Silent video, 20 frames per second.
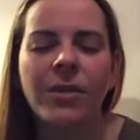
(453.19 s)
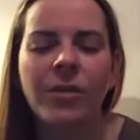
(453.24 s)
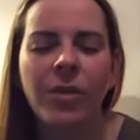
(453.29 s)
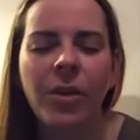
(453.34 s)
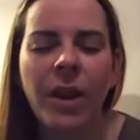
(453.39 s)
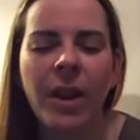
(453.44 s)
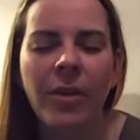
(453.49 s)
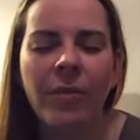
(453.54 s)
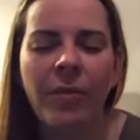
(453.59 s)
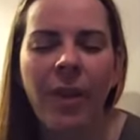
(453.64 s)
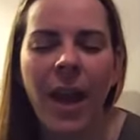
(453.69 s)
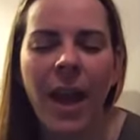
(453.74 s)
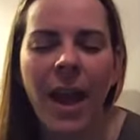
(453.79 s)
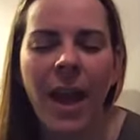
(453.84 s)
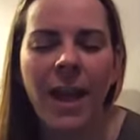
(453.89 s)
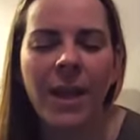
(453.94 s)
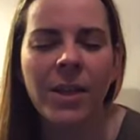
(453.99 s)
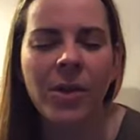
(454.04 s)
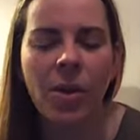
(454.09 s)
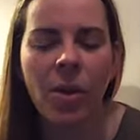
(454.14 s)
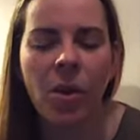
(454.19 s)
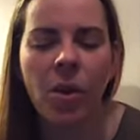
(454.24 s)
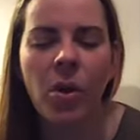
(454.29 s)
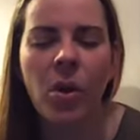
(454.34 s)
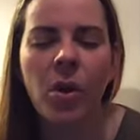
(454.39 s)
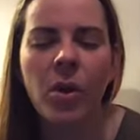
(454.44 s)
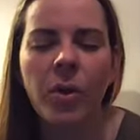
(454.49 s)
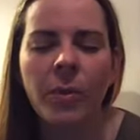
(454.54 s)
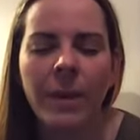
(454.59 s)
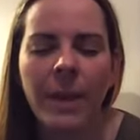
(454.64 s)
drawing red
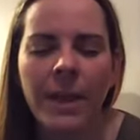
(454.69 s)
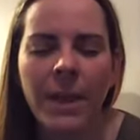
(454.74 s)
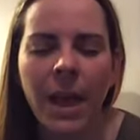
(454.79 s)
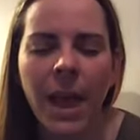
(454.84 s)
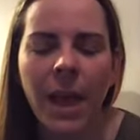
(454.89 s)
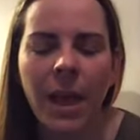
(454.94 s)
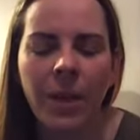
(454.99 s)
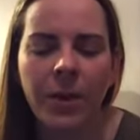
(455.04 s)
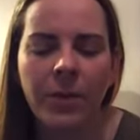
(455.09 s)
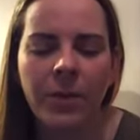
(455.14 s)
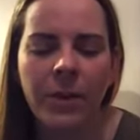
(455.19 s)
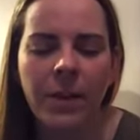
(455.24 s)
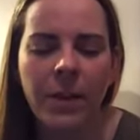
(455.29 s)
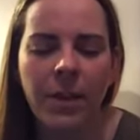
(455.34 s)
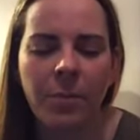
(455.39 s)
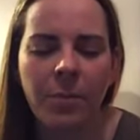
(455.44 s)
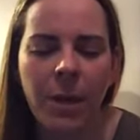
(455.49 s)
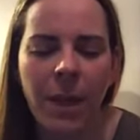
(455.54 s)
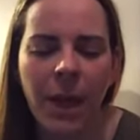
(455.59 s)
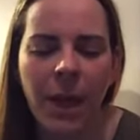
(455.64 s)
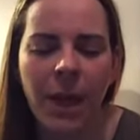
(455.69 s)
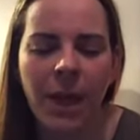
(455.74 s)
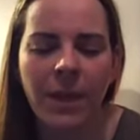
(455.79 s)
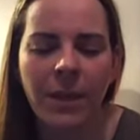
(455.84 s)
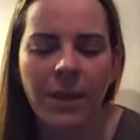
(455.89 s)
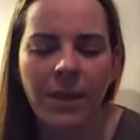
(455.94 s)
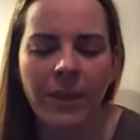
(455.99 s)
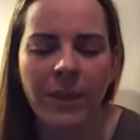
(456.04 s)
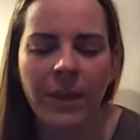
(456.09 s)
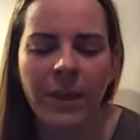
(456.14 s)
all the way down to the
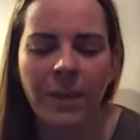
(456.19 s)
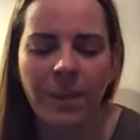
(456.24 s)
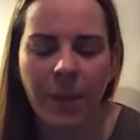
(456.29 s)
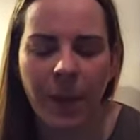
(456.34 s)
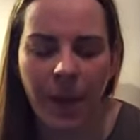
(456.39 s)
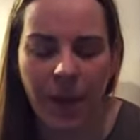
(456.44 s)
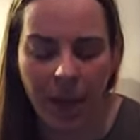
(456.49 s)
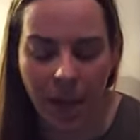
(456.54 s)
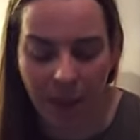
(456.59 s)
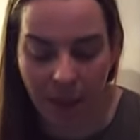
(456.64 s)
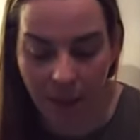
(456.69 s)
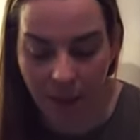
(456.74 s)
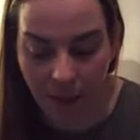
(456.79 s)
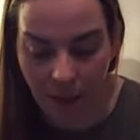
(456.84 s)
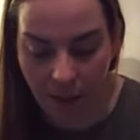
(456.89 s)
base of the spine.